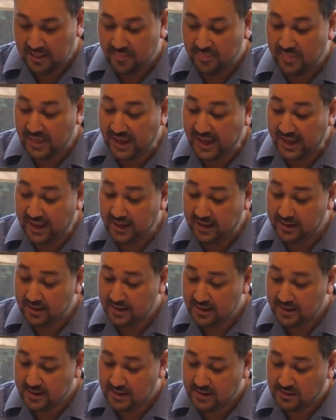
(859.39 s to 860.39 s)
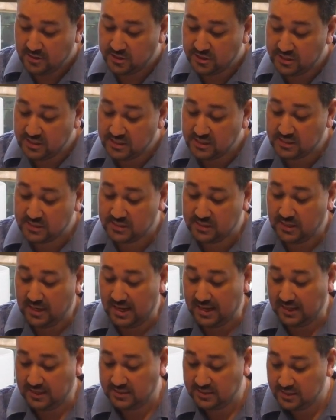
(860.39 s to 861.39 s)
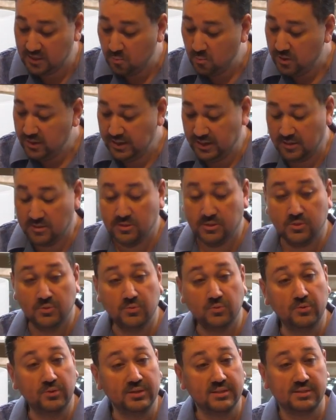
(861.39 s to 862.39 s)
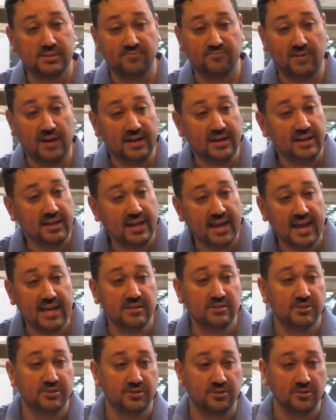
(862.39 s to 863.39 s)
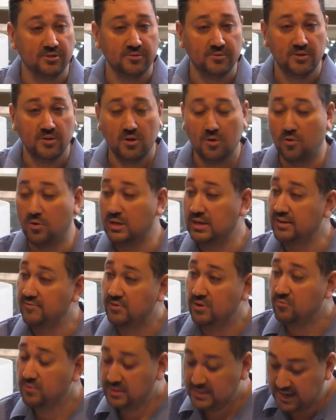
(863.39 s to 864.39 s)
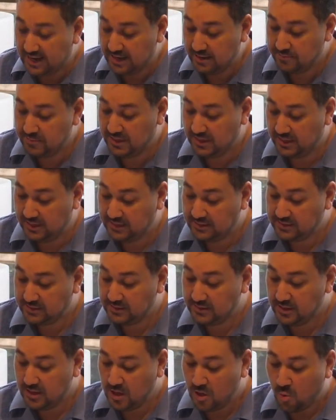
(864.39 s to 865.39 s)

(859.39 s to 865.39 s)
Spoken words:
They, just like someone else who is fighting cancer or living with diabetes,